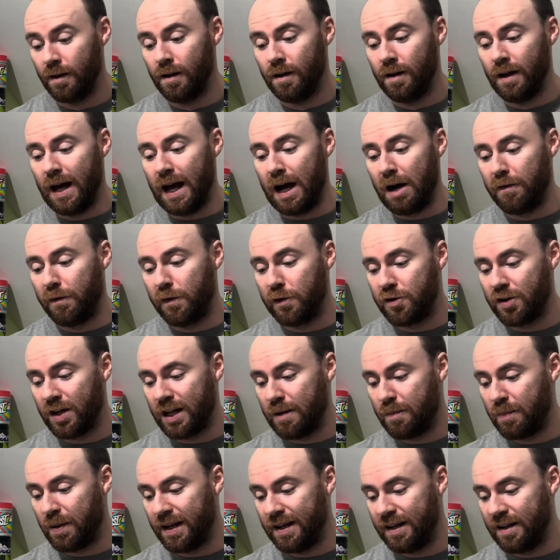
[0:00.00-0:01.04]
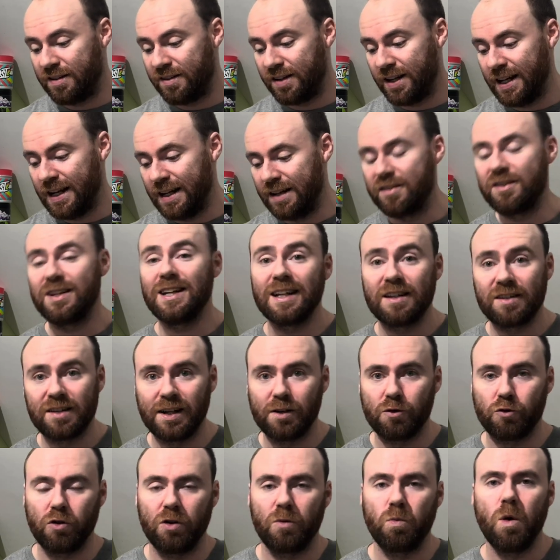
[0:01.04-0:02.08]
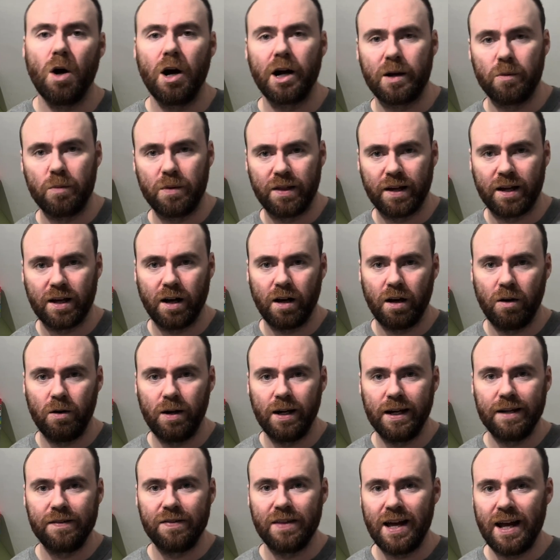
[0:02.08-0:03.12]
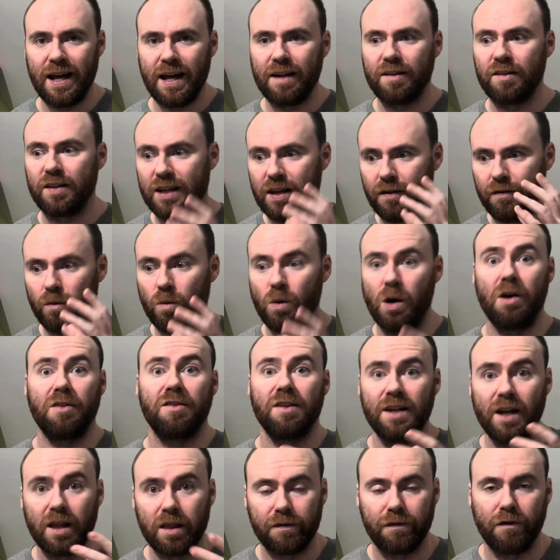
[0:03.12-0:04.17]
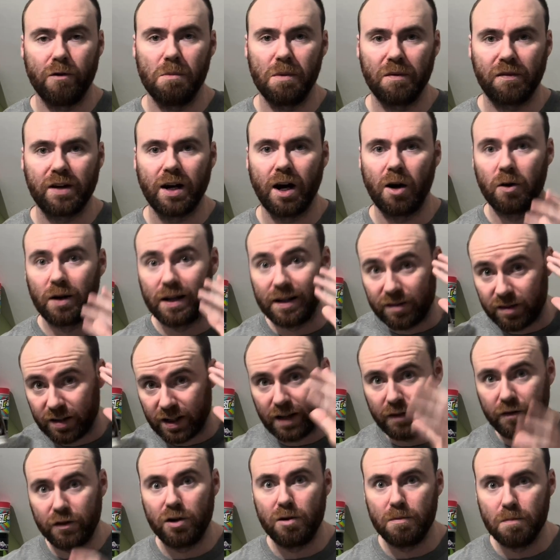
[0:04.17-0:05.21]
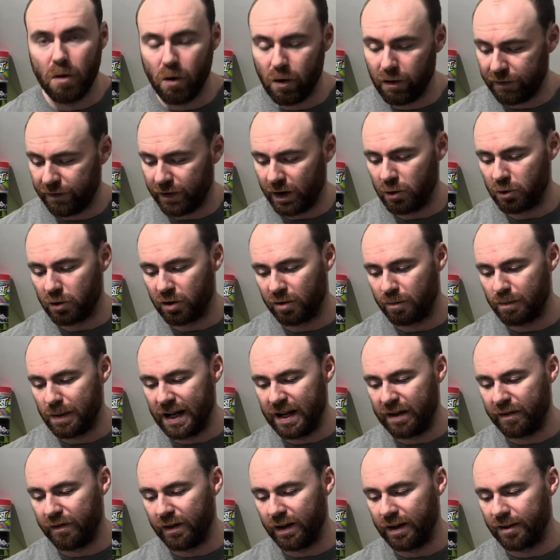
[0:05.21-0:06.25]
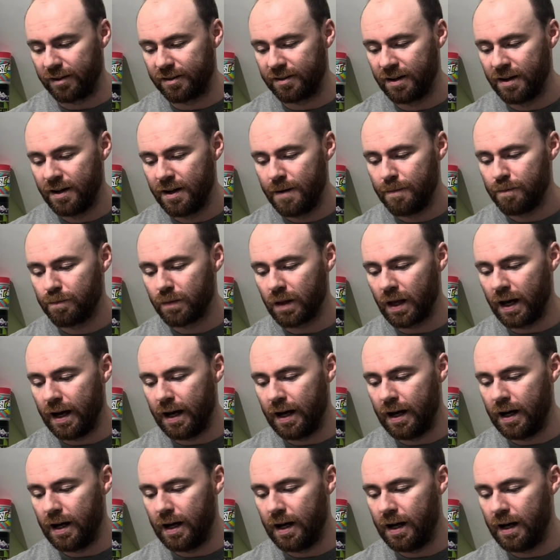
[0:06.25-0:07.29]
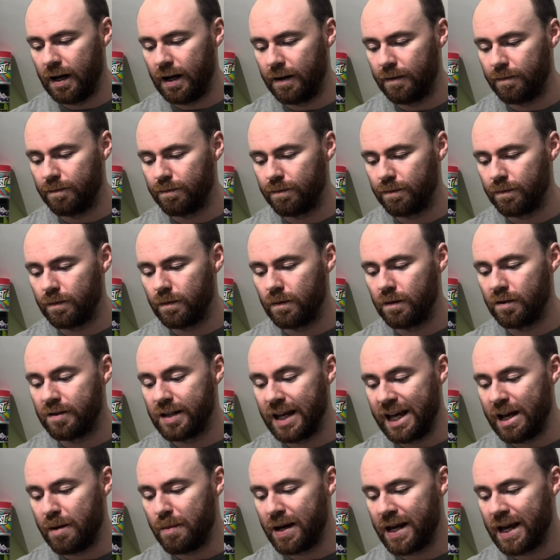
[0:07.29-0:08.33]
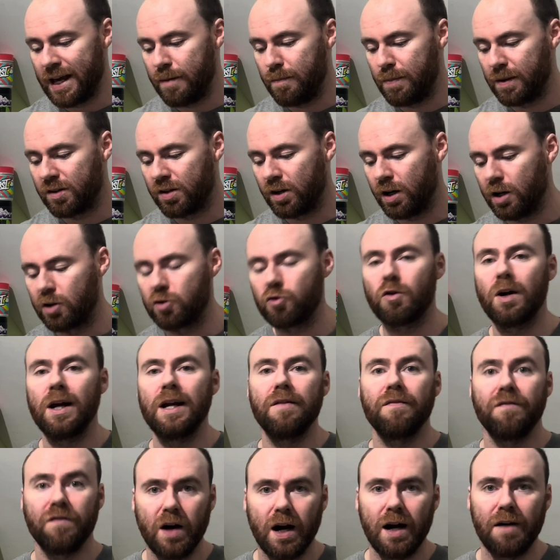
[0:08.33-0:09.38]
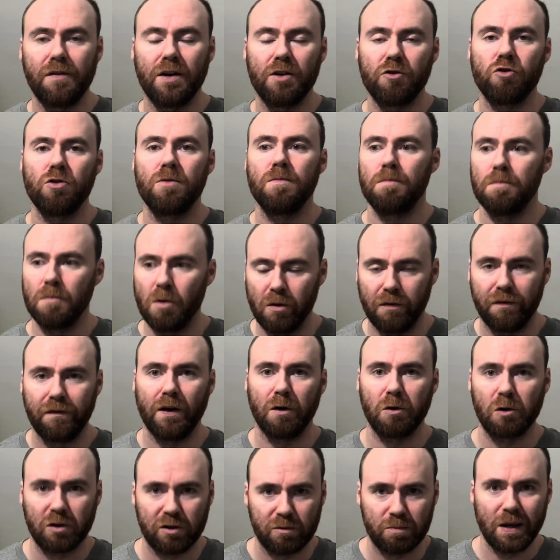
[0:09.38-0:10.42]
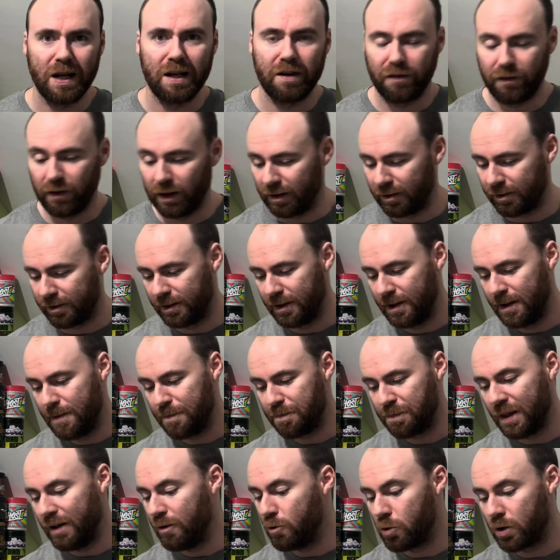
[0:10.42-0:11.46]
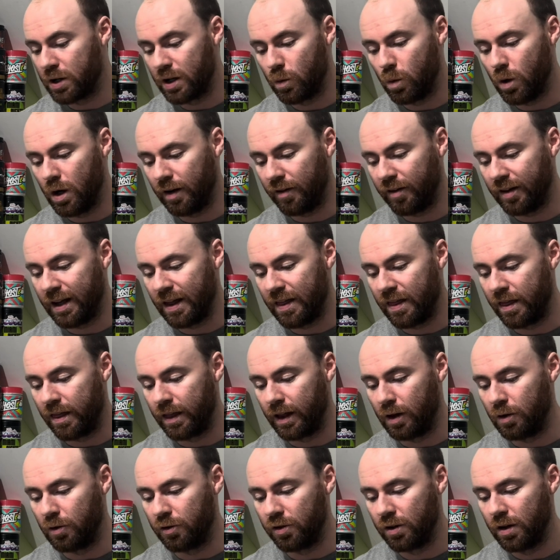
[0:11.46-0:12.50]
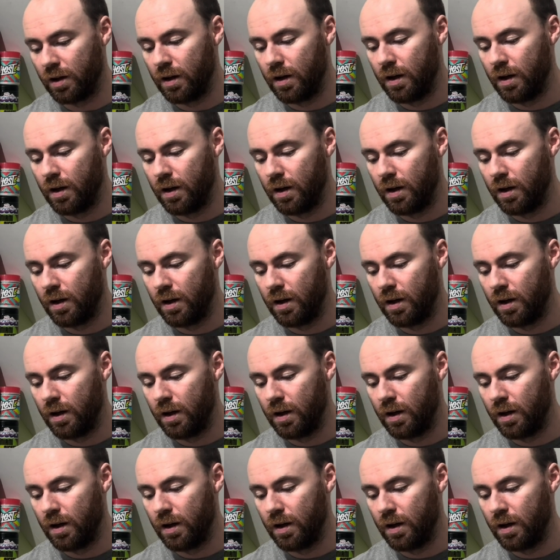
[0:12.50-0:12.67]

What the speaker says: Alpha GPC 600, working with the choline there to give, well, it's another form of choline, so giving you more focus benefits. DME bitartrate 500, more focus benefits. They're all going to work together, those.